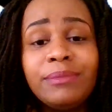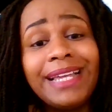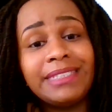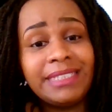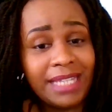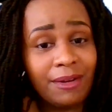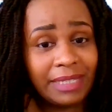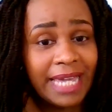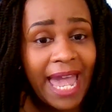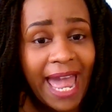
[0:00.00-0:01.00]

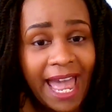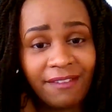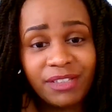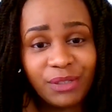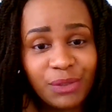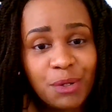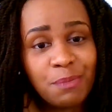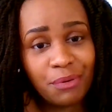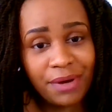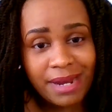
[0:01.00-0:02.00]
necessarily have to do
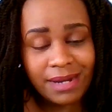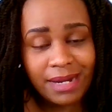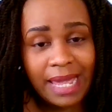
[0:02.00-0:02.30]
print.